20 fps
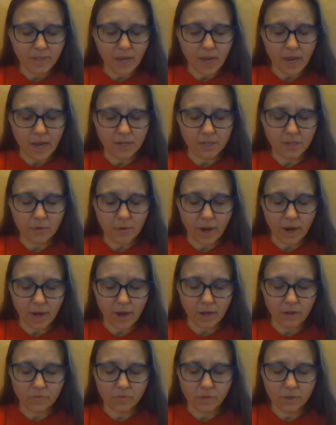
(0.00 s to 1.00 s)
And you
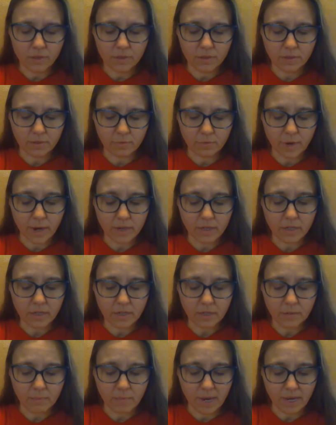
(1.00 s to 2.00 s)
have the red
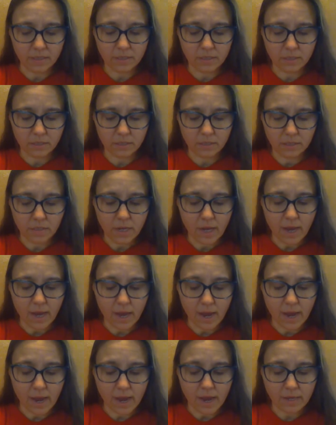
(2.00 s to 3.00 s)
mantle
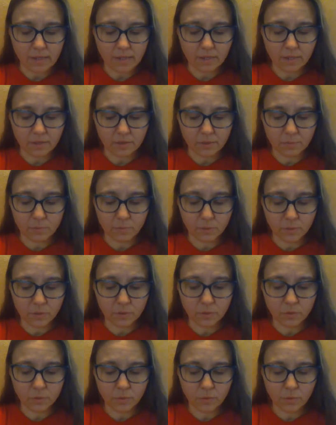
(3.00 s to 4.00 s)
and the
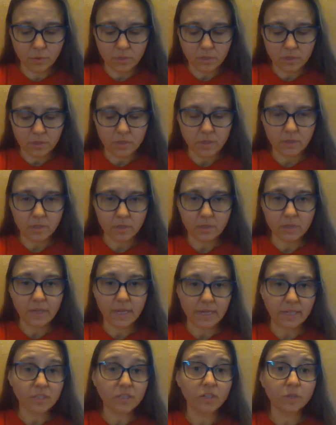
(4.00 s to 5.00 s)
blue,
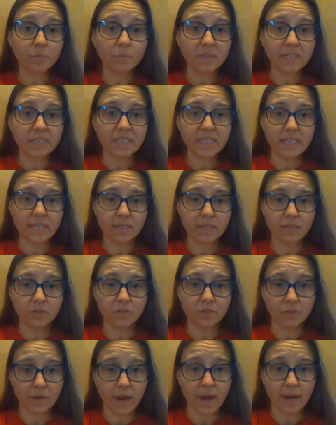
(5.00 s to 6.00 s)
like serpentine
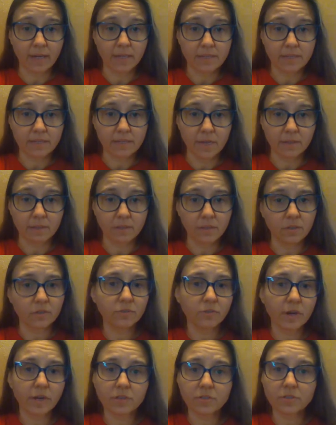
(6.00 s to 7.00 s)
dragons on there.
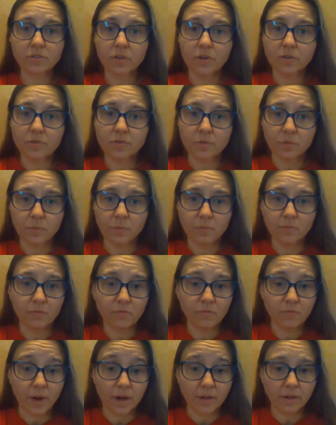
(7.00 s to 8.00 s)
Dragons are also
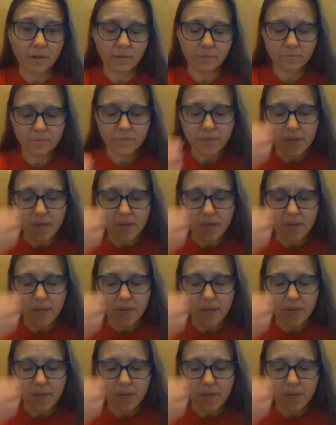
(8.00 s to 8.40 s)
fire.